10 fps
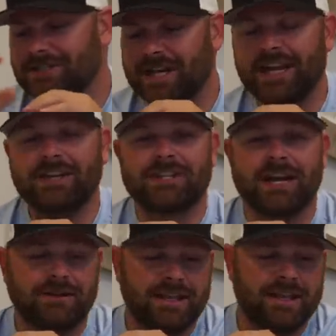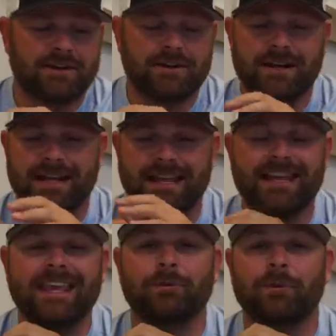change out gear, and
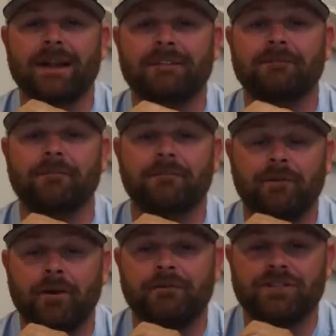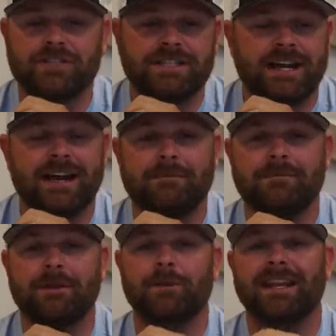get ready for fall fishing time
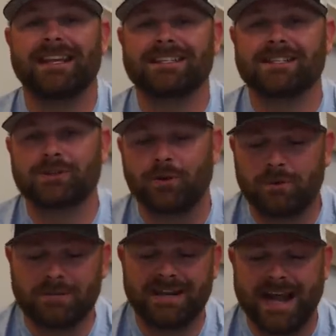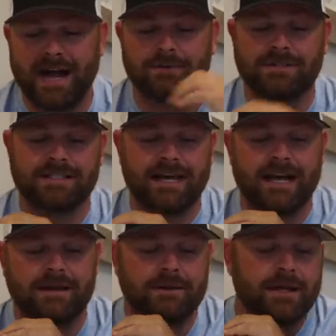than when it is storming
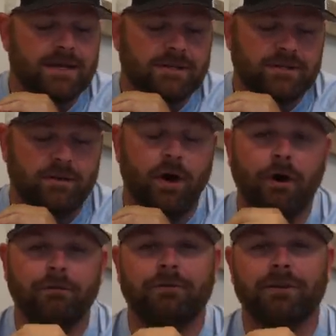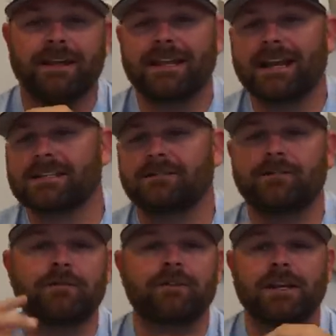outside. So hopefully in the next
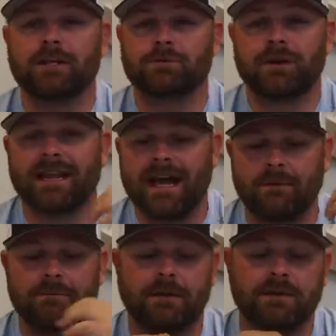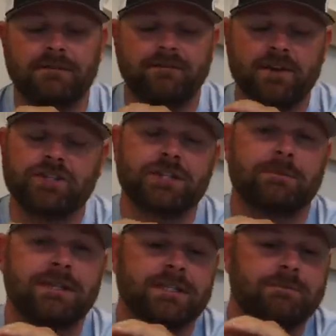few videos we'll get out and be able to fish some
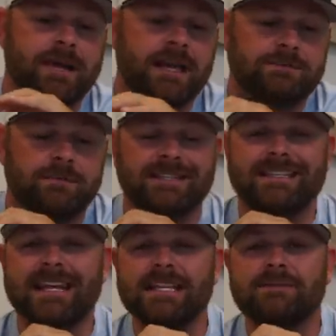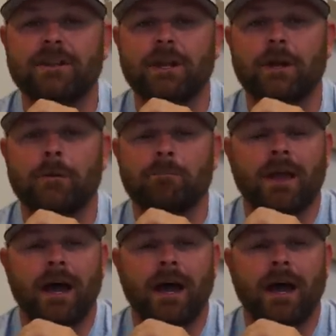of these baits, but today's video